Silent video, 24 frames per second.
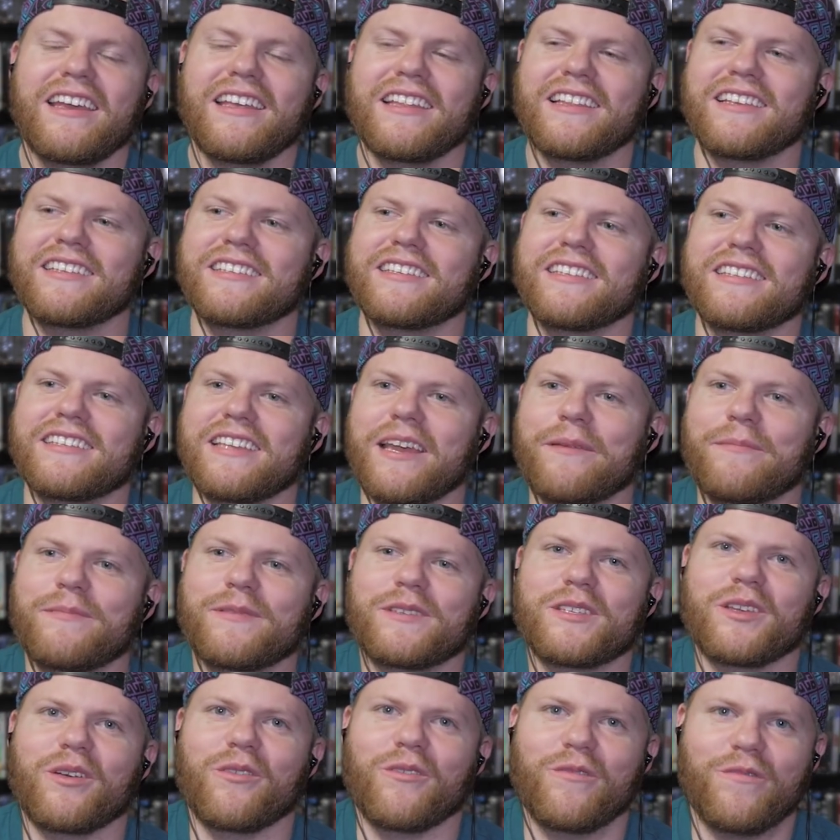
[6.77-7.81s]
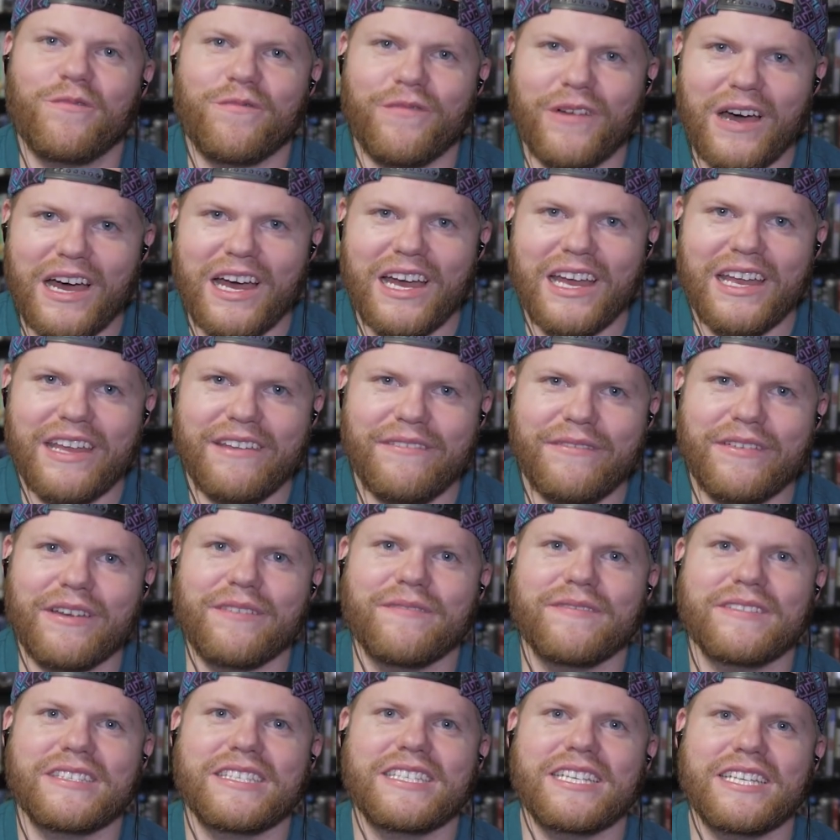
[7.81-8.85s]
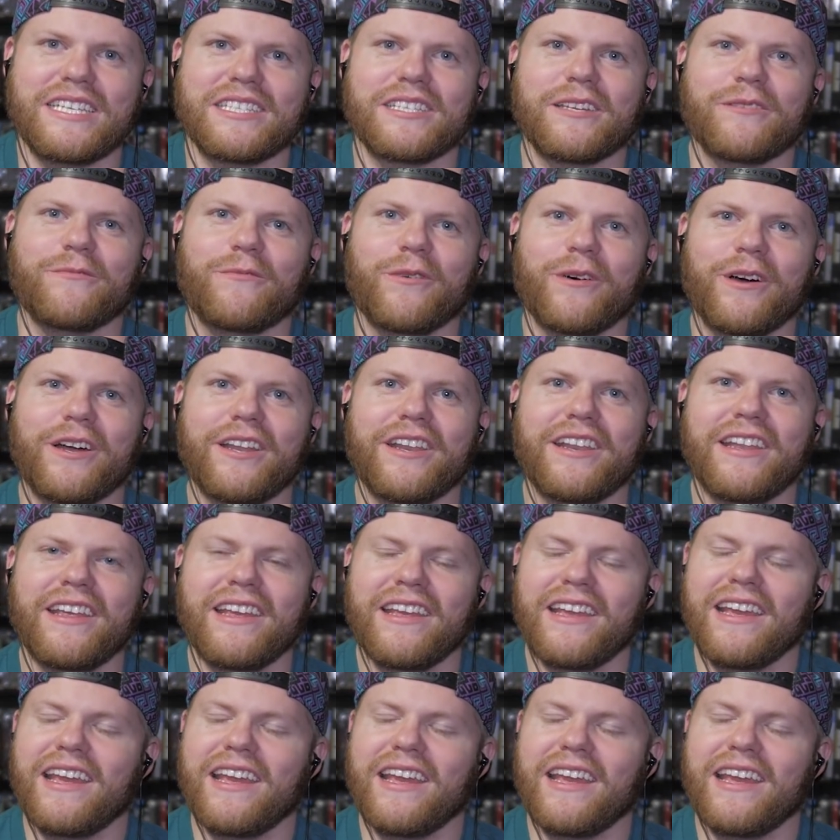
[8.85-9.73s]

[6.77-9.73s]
This is episode 5 of season 1